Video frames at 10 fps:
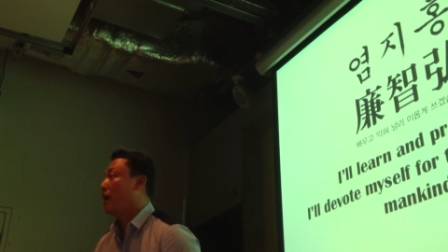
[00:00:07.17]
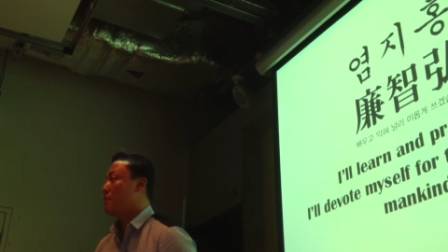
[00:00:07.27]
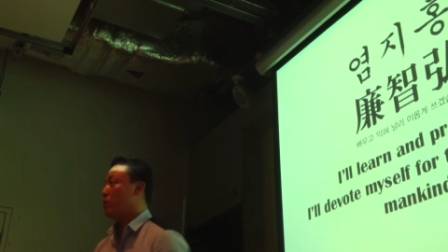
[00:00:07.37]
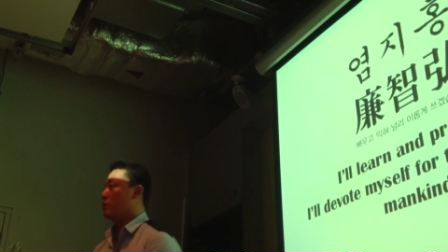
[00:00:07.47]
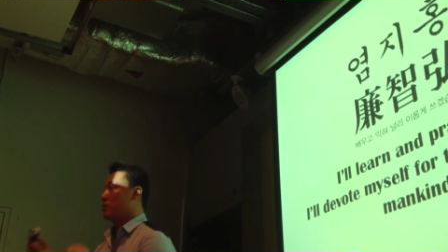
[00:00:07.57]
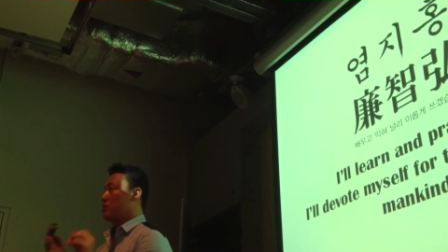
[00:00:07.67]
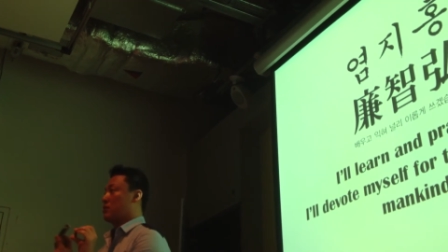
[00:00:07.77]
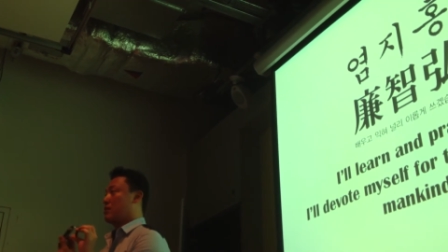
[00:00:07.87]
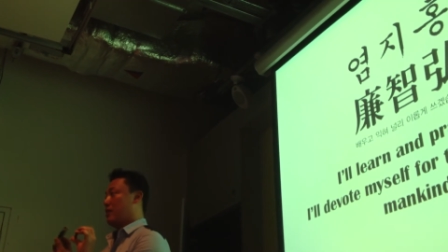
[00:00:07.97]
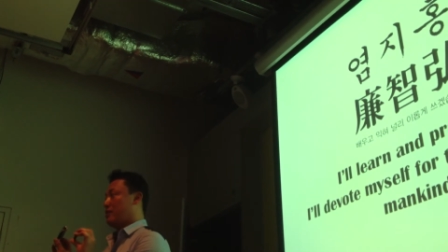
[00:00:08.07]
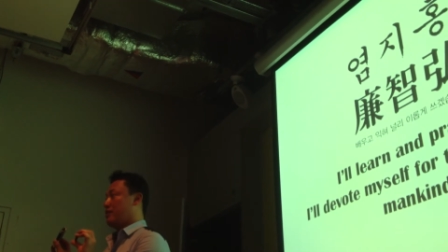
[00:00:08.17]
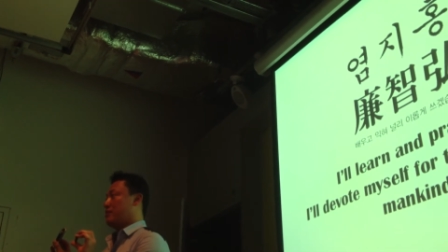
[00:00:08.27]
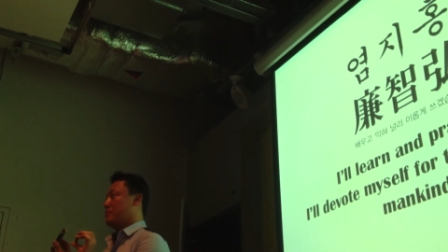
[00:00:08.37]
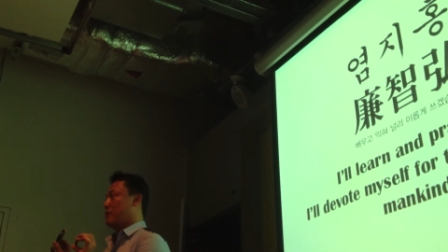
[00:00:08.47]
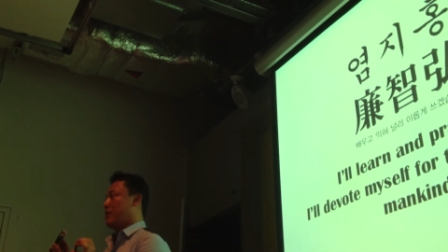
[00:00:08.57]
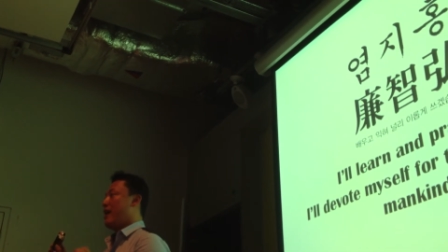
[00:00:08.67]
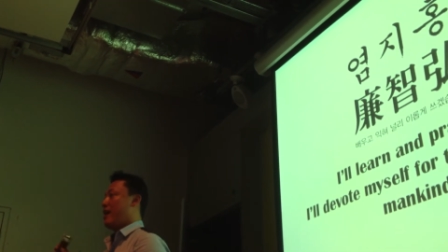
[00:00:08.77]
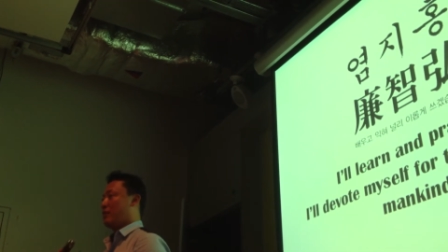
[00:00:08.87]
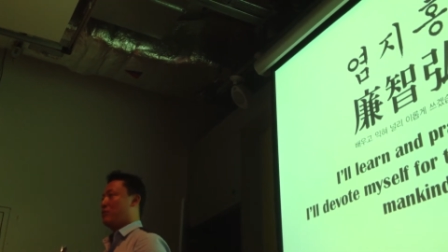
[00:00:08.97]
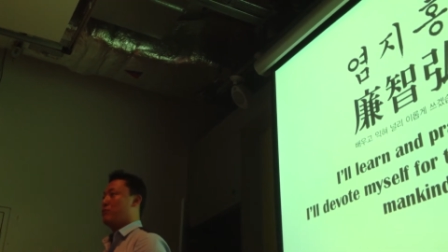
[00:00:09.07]
I brought this clicker, but I
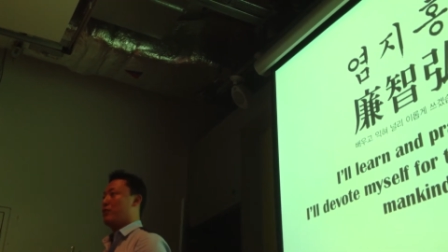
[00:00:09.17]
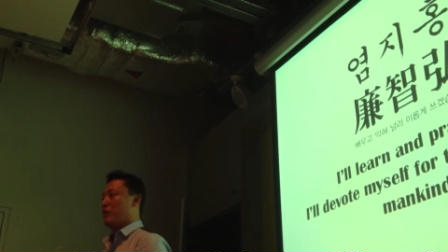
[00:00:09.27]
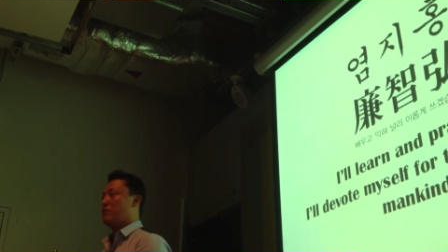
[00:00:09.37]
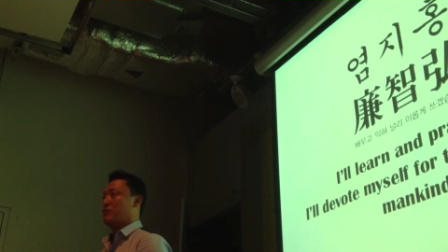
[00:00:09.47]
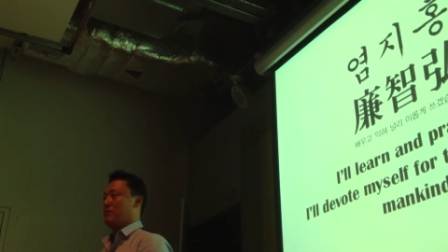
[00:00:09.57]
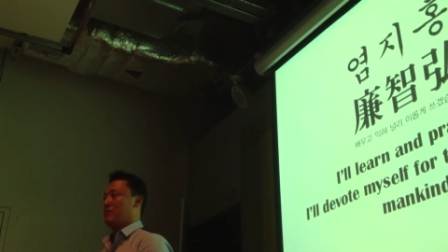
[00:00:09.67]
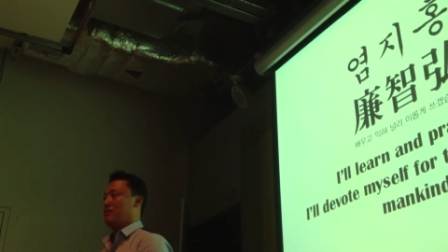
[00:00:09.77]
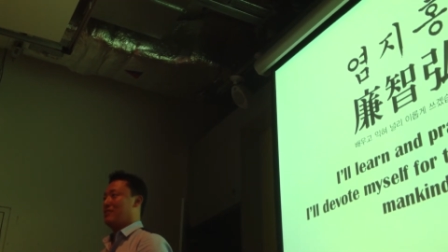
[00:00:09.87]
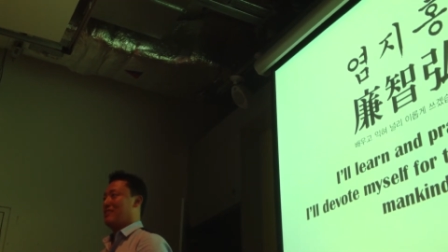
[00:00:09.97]
had to rehearsal.